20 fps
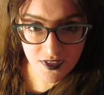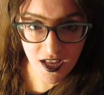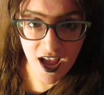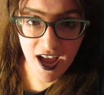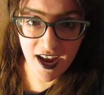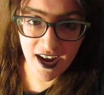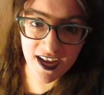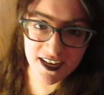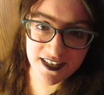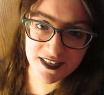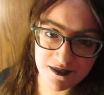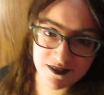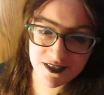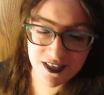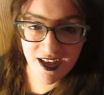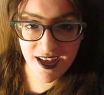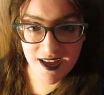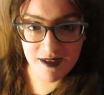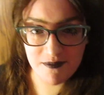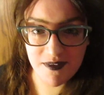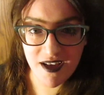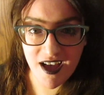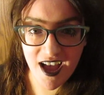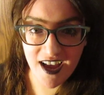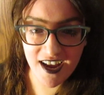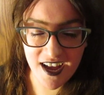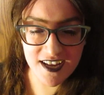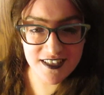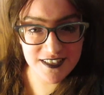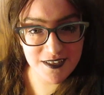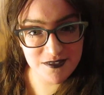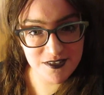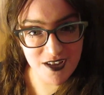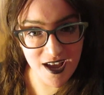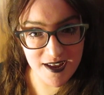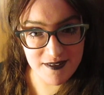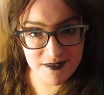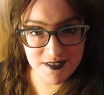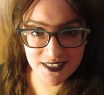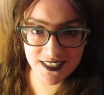I got no time. I got no
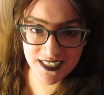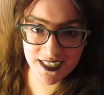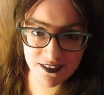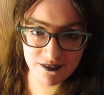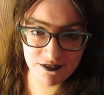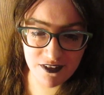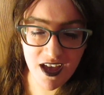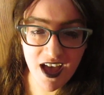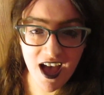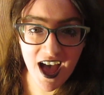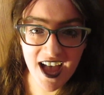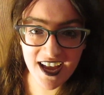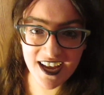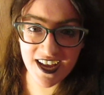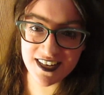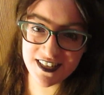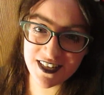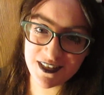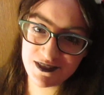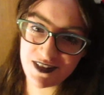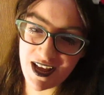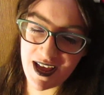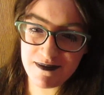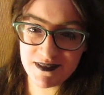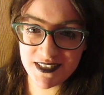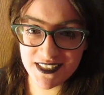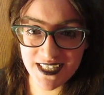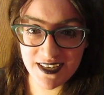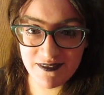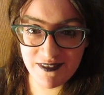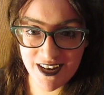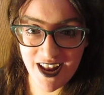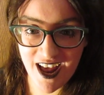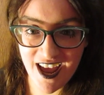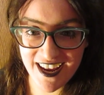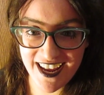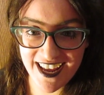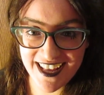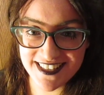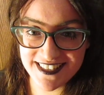time to live. I got no time to live and
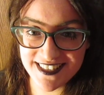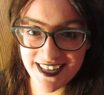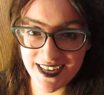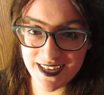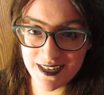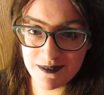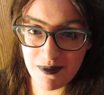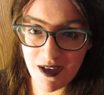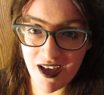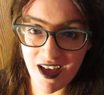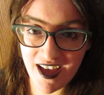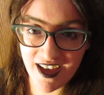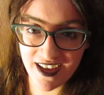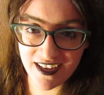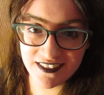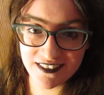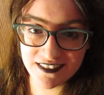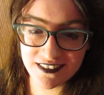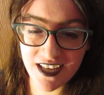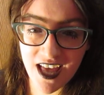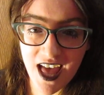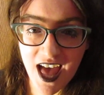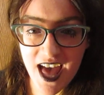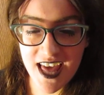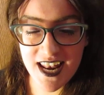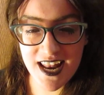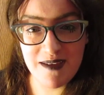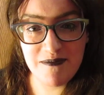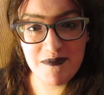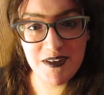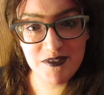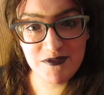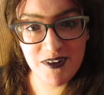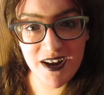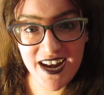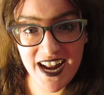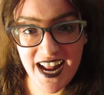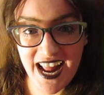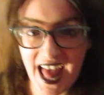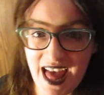I can't say goodbye. And I'm
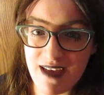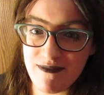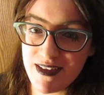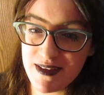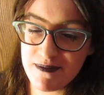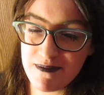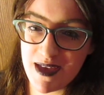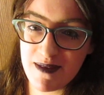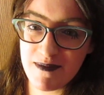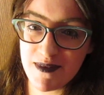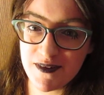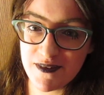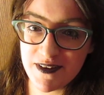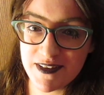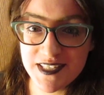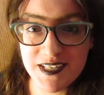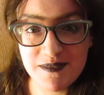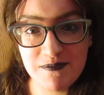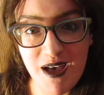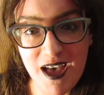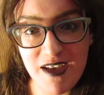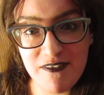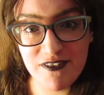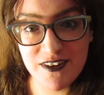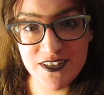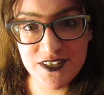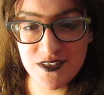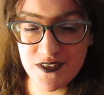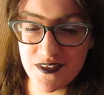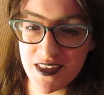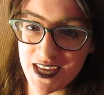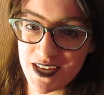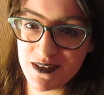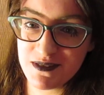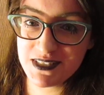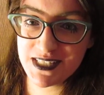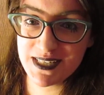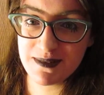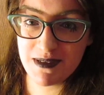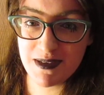regretting having memories of my friends who they
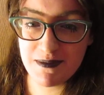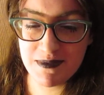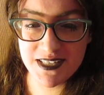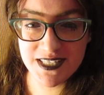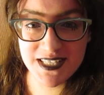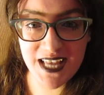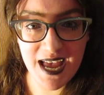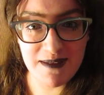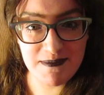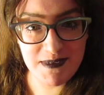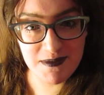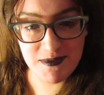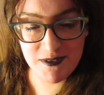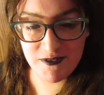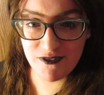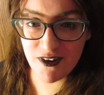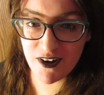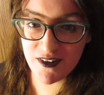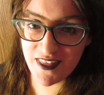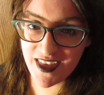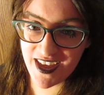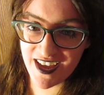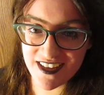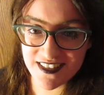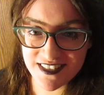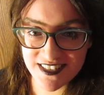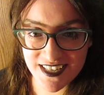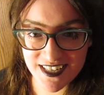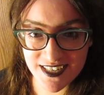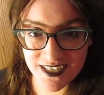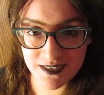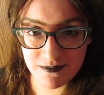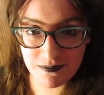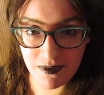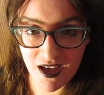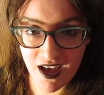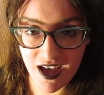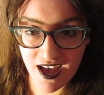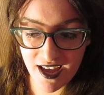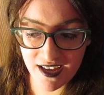used to be beside me before they all said
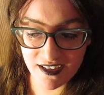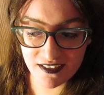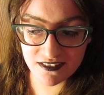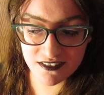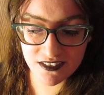goodbye.